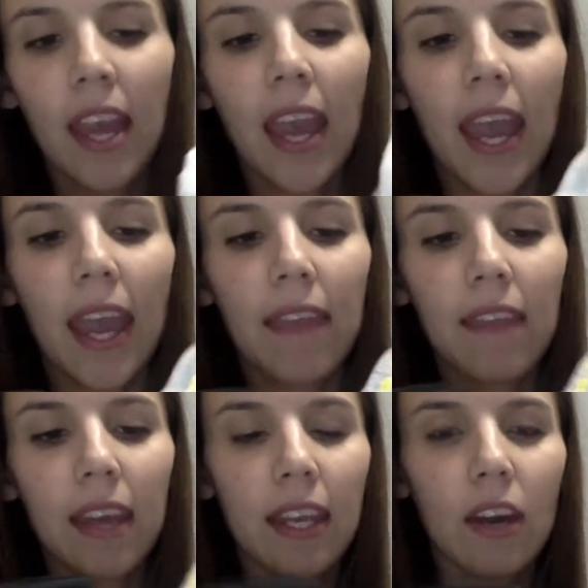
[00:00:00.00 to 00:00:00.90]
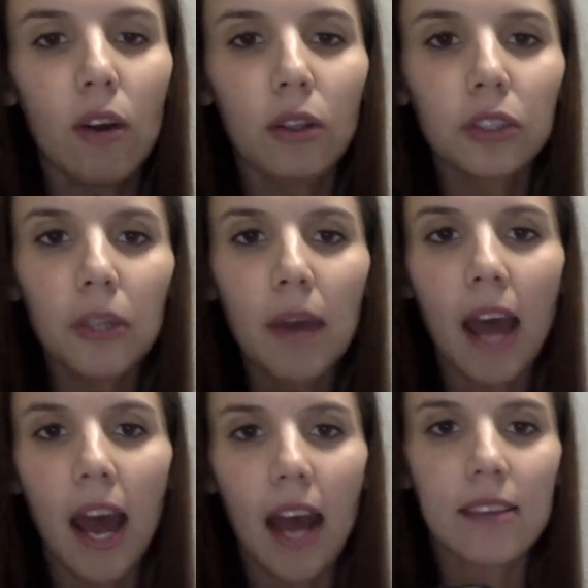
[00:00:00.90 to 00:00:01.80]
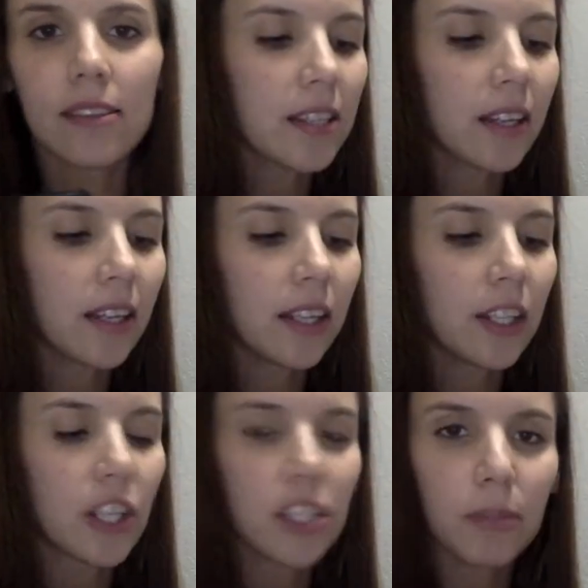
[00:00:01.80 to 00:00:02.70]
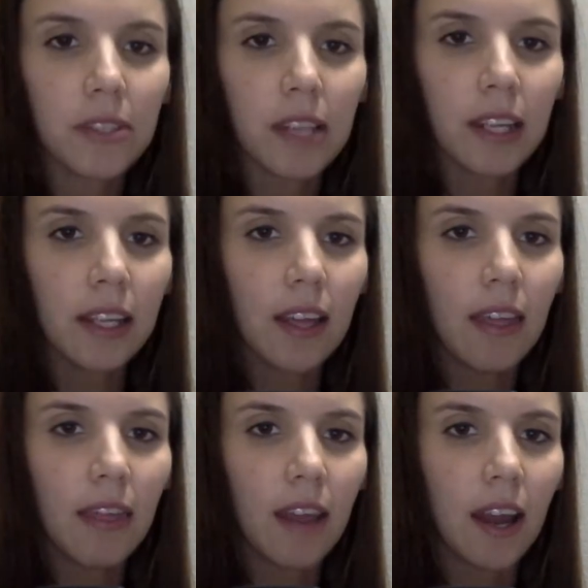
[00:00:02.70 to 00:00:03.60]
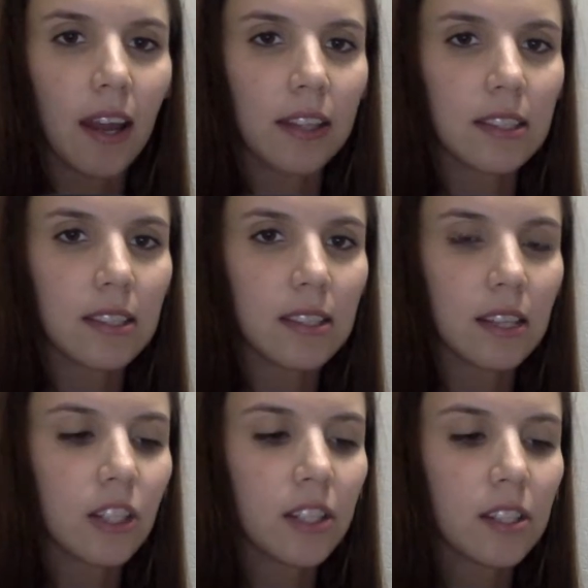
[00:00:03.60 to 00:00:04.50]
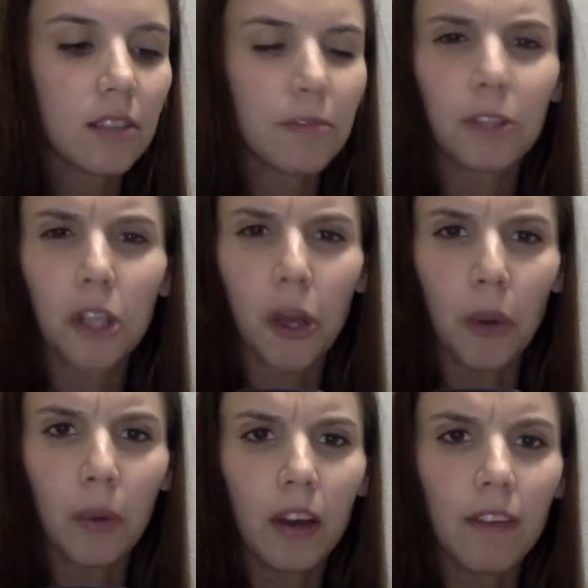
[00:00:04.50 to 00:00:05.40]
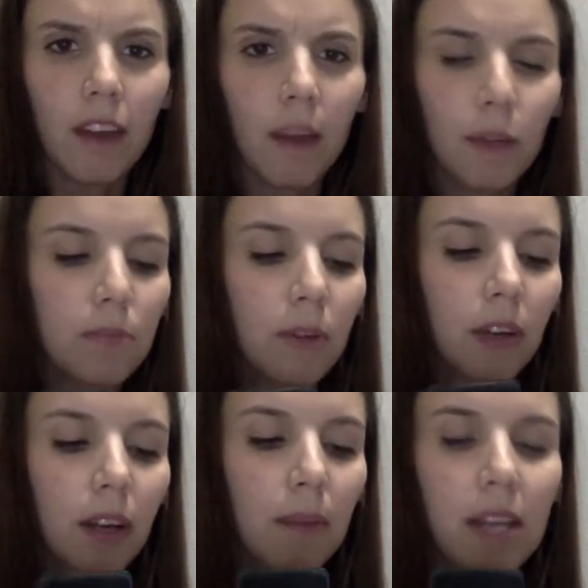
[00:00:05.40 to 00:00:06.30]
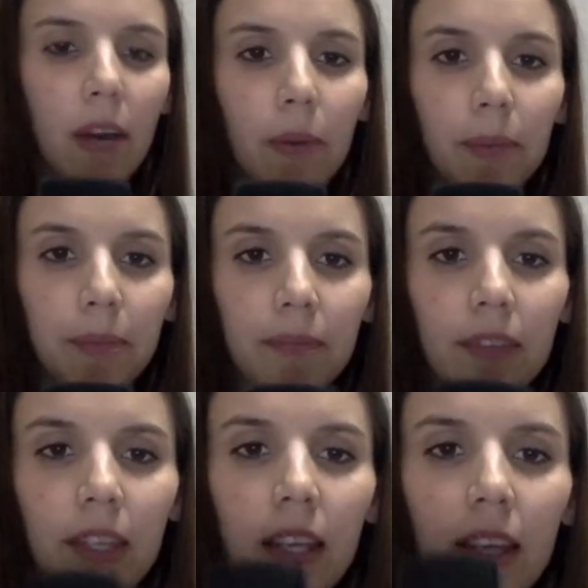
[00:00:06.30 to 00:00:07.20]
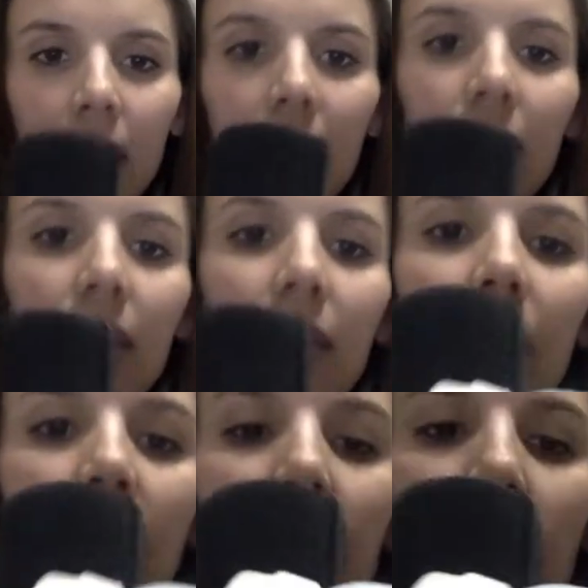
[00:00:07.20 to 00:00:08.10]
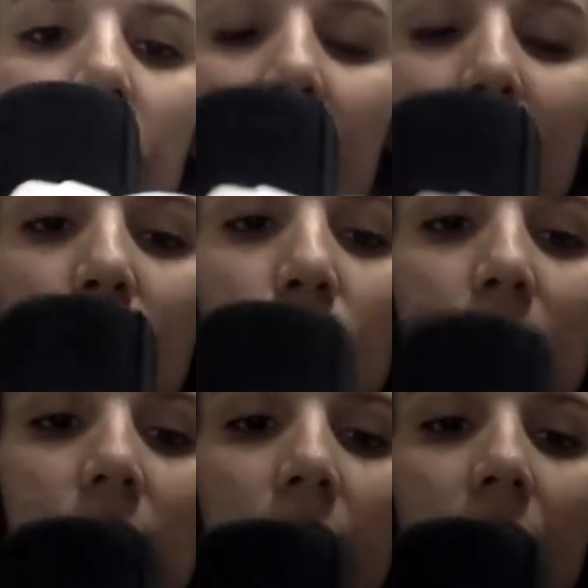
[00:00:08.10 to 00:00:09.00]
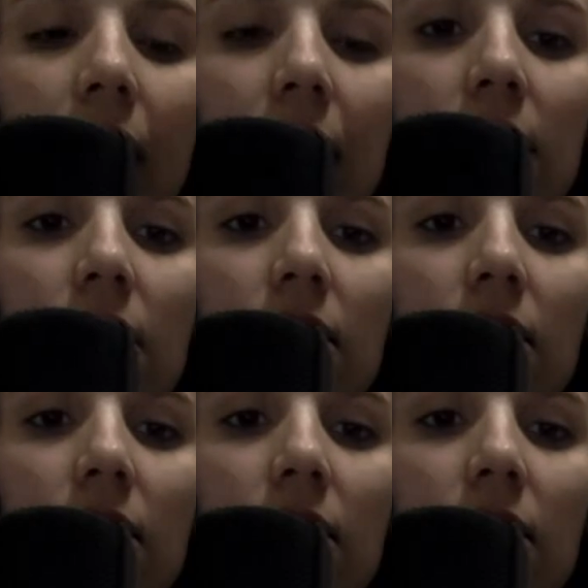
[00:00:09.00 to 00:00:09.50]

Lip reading: And then it also has an adjustable setting that adjusts the flow of how much milk comes out. And you just do that by twisting this.